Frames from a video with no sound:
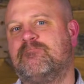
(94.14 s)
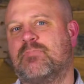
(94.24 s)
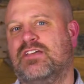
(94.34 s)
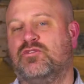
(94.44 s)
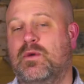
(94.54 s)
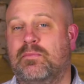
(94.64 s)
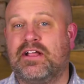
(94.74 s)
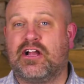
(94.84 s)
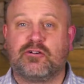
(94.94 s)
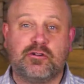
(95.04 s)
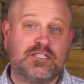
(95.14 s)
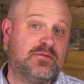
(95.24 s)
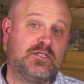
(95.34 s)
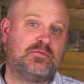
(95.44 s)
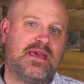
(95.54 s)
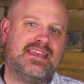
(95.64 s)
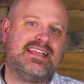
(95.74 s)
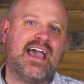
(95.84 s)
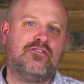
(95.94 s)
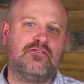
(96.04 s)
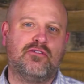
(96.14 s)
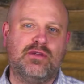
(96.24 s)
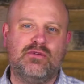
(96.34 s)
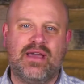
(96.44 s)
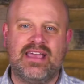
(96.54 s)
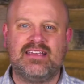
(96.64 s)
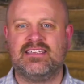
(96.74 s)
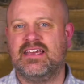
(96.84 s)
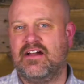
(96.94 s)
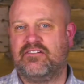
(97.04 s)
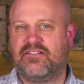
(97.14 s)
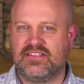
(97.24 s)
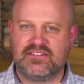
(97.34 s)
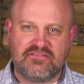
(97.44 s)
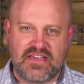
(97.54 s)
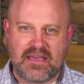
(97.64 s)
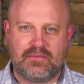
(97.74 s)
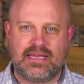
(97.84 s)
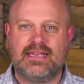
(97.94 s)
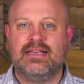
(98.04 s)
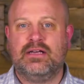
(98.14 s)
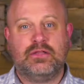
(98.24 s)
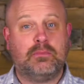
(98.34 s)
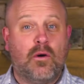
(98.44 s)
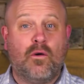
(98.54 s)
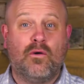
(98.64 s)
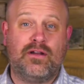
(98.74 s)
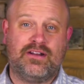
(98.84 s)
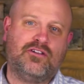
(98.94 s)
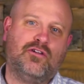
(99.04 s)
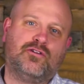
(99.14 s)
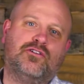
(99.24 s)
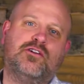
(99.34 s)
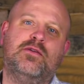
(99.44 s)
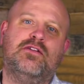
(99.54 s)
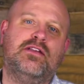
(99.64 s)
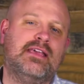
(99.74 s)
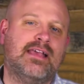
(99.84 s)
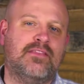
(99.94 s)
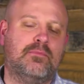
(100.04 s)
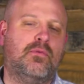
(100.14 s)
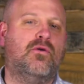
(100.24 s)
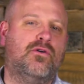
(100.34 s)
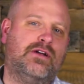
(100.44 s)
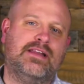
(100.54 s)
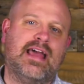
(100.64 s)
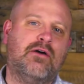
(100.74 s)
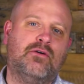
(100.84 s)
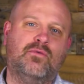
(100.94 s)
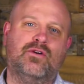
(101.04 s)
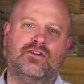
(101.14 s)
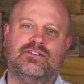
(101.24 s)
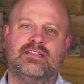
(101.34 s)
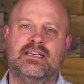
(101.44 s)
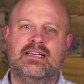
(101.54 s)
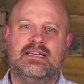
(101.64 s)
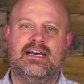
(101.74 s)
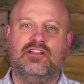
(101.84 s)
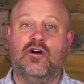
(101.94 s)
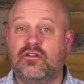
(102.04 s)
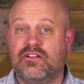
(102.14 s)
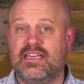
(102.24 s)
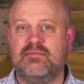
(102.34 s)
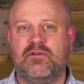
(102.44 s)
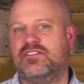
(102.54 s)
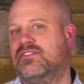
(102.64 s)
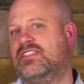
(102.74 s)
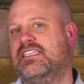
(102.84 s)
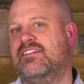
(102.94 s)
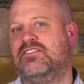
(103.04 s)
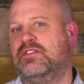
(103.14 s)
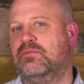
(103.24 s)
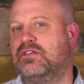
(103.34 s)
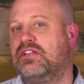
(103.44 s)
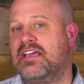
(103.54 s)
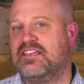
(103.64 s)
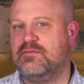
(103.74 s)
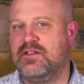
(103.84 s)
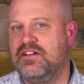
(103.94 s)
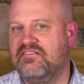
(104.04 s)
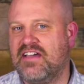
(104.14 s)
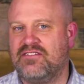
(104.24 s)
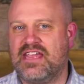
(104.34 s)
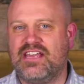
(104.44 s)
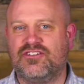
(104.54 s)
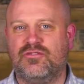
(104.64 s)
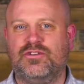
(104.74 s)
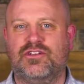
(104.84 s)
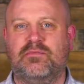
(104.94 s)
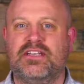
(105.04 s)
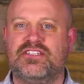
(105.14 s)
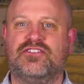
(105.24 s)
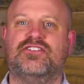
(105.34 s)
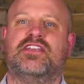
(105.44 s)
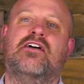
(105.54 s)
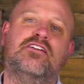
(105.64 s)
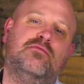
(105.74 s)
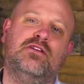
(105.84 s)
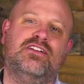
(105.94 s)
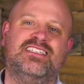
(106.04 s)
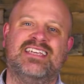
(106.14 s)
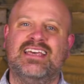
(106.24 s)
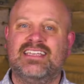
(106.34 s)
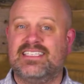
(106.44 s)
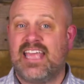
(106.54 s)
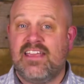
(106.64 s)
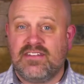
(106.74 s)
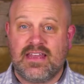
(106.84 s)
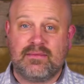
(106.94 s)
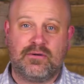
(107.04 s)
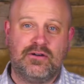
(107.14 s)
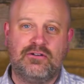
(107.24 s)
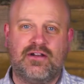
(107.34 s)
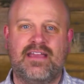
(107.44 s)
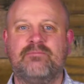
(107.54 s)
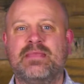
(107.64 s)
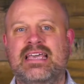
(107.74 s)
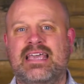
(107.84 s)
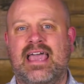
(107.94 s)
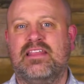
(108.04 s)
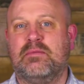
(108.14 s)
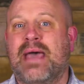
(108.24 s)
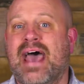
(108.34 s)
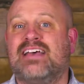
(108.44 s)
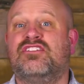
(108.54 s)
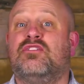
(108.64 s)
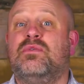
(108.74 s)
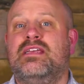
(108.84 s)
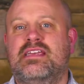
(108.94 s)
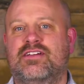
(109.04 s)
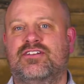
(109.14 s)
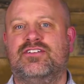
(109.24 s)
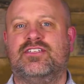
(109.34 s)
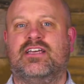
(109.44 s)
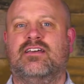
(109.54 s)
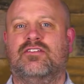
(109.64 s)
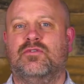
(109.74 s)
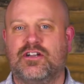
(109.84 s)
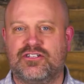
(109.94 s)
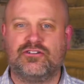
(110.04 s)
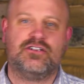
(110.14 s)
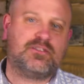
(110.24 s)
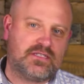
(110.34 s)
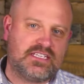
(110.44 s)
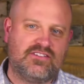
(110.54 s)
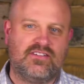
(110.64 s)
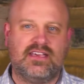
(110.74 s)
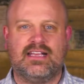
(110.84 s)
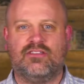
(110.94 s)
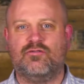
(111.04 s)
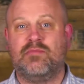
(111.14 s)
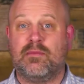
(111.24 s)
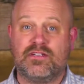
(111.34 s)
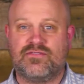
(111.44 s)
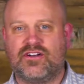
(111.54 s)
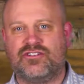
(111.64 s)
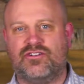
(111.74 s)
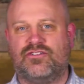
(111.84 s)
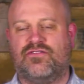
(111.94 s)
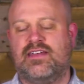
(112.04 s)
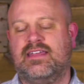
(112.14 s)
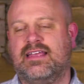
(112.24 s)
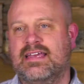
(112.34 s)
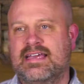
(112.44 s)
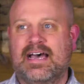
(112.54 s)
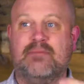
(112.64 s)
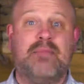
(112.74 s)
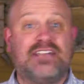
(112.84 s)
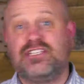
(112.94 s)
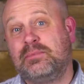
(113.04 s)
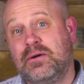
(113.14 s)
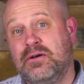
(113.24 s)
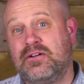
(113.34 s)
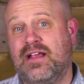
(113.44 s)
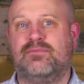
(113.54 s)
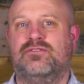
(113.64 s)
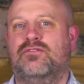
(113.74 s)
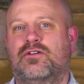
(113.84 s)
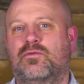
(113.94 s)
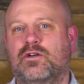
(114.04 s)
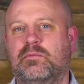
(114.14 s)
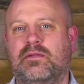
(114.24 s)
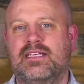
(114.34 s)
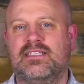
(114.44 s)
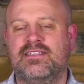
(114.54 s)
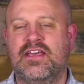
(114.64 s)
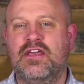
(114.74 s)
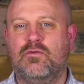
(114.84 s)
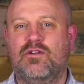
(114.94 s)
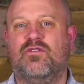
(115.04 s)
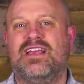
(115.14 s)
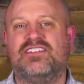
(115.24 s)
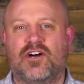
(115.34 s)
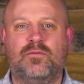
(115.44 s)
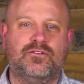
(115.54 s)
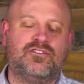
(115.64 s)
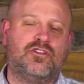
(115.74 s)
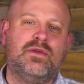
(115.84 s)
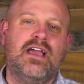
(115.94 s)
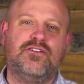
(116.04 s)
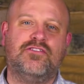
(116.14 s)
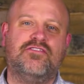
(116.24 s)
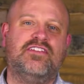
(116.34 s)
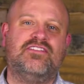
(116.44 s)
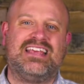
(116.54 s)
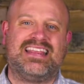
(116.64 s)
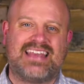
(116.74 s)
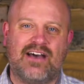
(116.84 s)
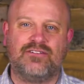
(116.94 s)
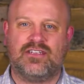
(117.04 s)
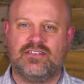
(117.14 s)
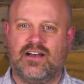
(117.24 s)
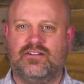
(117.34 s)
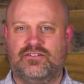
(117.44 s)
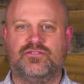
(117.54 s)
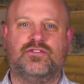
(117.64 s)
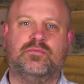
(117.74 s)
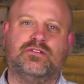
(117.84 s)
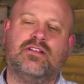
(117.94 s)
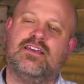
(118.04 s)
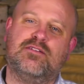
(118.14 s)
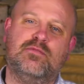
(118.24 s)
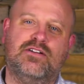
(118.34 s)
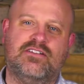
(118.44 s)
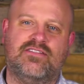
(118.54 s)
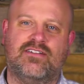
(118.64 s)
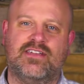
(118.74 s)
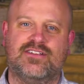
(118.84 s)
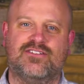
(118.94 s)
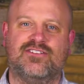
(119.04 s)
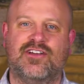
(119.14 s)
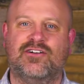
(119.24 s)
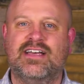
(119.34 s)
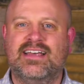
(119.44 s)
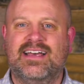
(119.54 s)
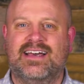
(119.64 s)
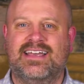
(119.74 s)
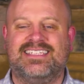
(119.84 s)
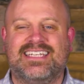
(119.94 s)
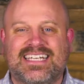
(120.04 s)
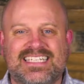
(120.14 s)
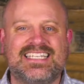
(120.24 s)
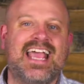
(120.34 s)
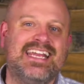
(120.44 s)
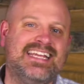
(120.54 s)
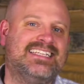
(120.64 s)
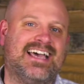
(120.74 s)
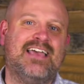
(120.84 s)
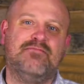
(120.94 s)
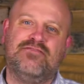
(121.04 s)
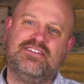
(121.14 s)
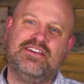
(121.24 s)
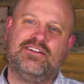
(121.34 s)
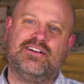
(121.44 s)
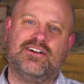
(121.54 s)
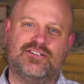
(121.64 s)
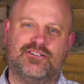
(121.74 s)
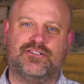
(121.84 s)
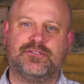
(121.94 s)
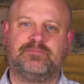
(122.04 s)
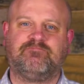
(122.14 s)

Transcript: And so we break our Christmas spending out in 3 ways: our friends and family, the poor in our local community, and the poor in our world. Locally, most of us give to the Brookline Community Foundation, which administers our community's safety net program. And in the past 3 years, through our Christmas giving and through members of our church finding matching programs through their workplaces, we've raised almost $350,000 for the Brookline Community Foundation. So it's an exciting time of year in our church.